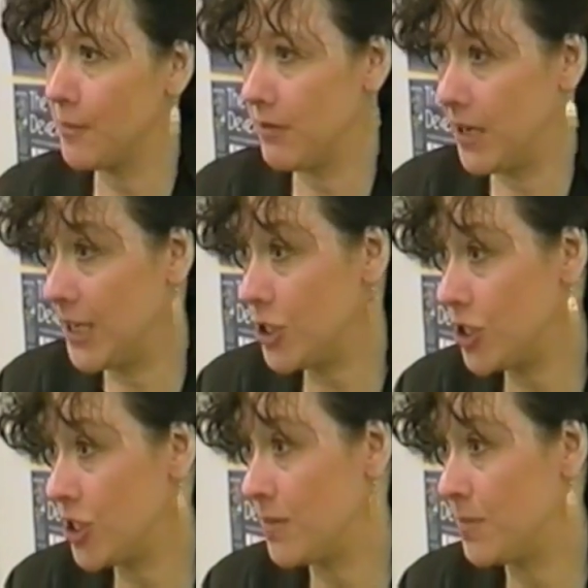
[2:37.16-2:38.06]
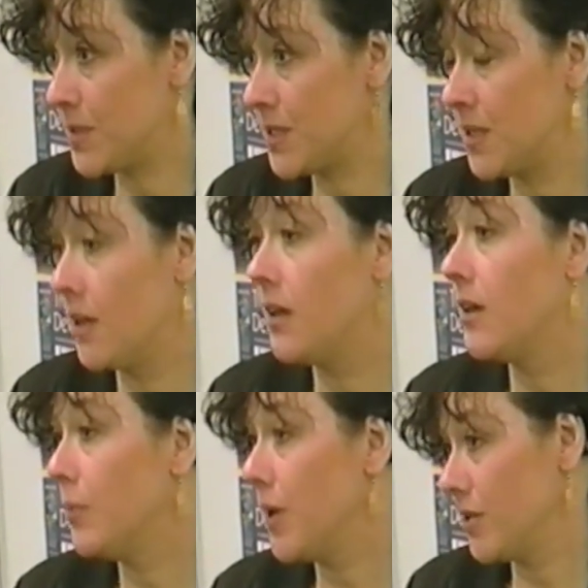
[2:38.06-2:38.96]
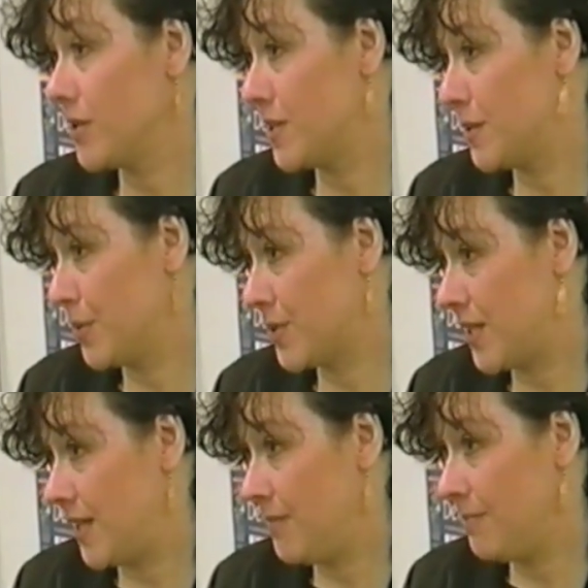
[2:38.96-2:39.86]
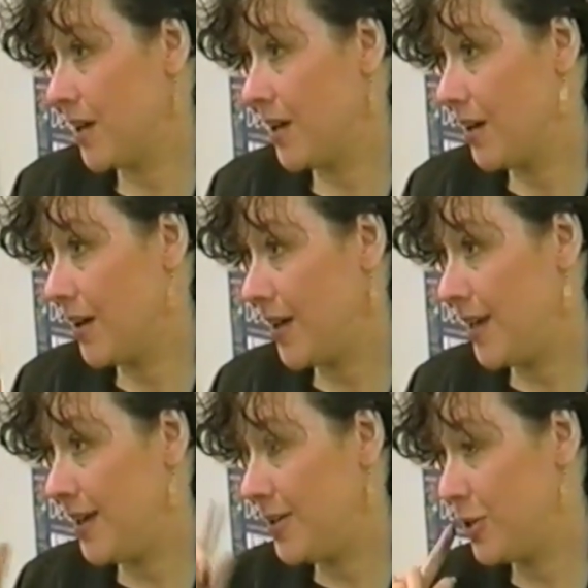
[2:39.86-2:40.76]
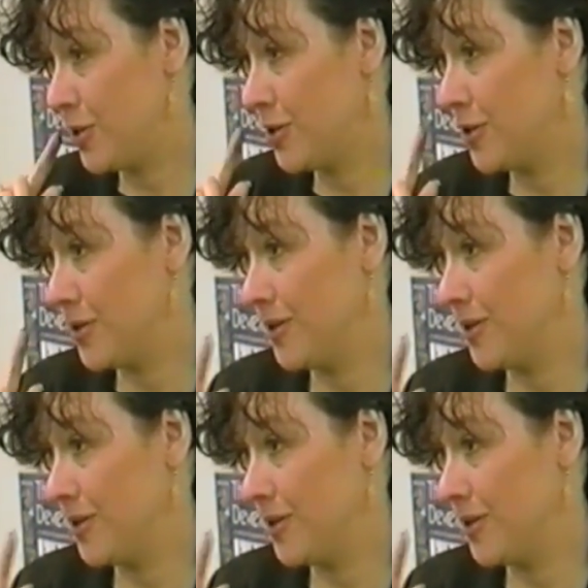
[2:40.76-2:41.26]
relationships, parts of the body, eye, ear,